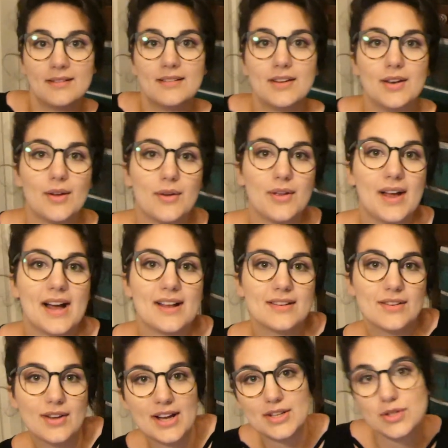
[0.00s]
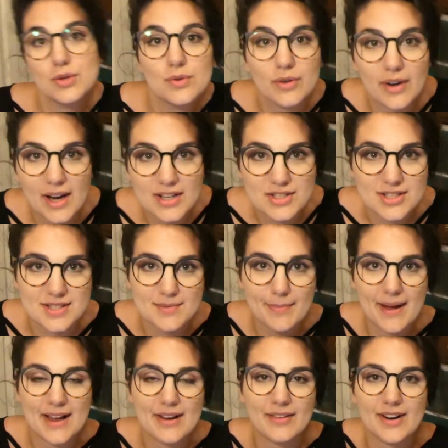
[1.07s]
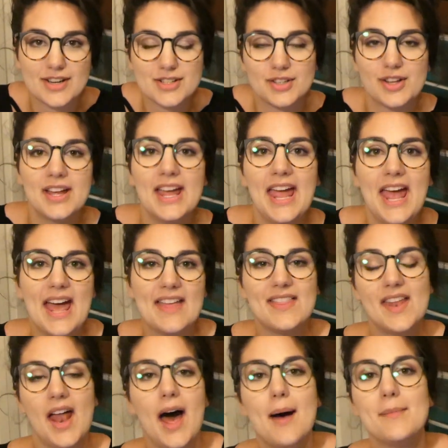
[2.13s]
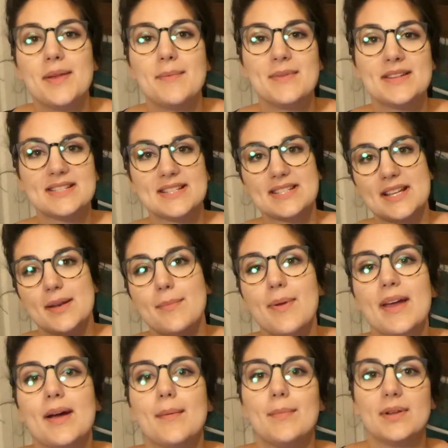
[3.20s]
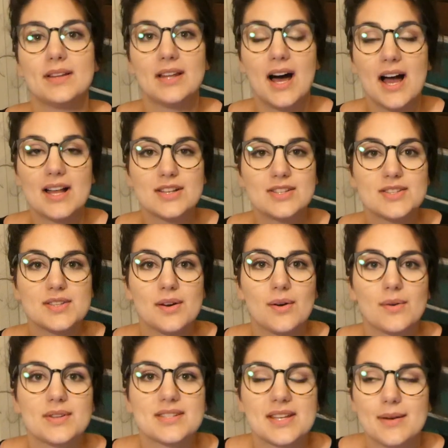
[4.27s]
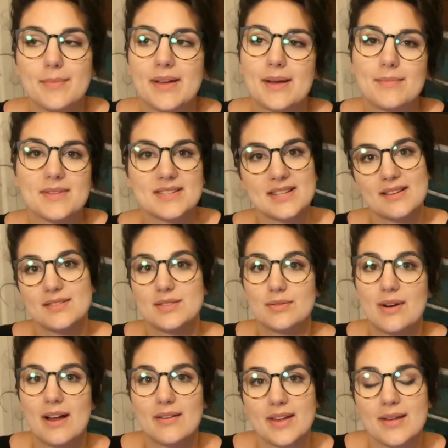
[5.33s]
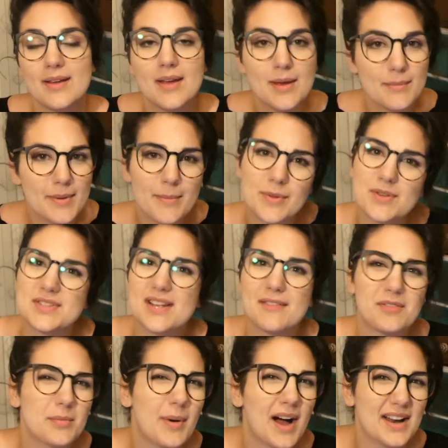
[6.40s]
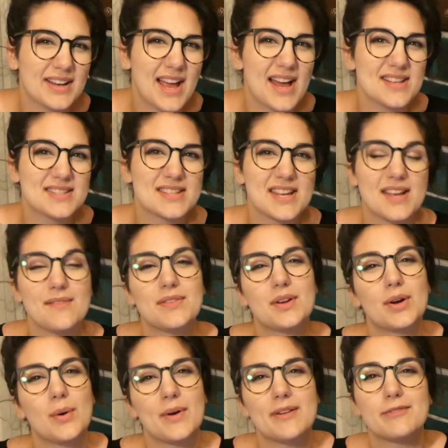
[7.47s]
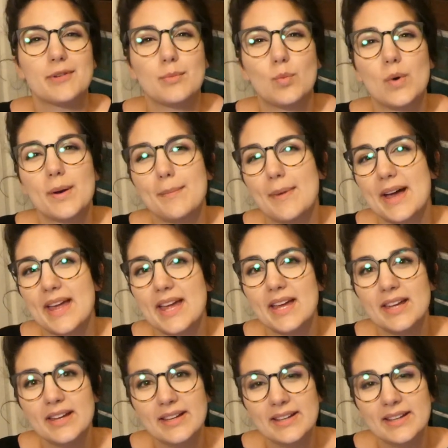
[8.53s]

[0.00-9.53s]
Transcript: you know, you got 2 directions, bidirectional. And then omni means it's going to pick up a lot, so it's going to pick up the sounds around it. People use that for podcasting if they're going from one mic,